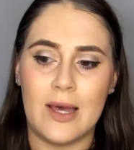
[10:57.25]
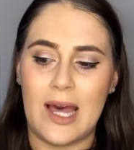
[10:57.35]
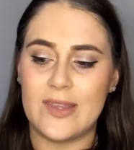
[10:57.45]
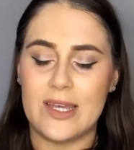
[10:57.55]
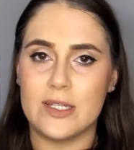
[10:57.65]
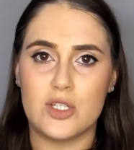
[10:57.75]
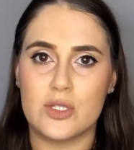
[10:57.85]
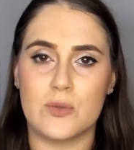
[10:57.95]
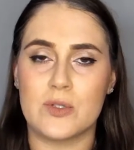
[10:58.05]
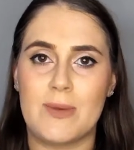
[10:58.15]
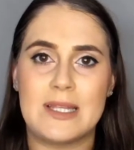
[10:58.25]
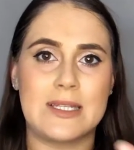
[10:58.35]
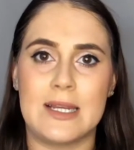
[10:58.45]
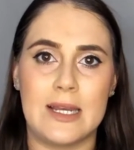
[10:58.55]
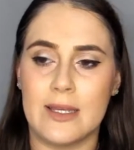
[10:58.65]
and then it just
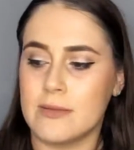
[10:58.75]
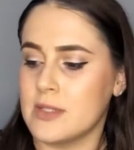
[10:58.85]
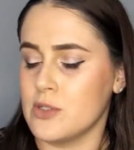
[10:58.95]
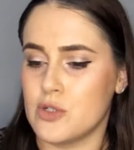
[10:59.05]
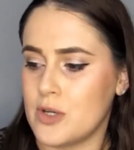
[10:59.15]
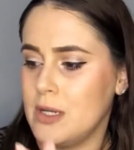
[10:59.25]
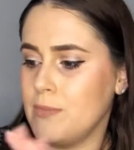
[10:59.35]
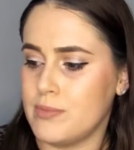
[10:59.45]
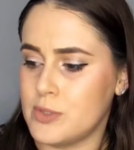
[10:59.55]
automatically like doesn't drip,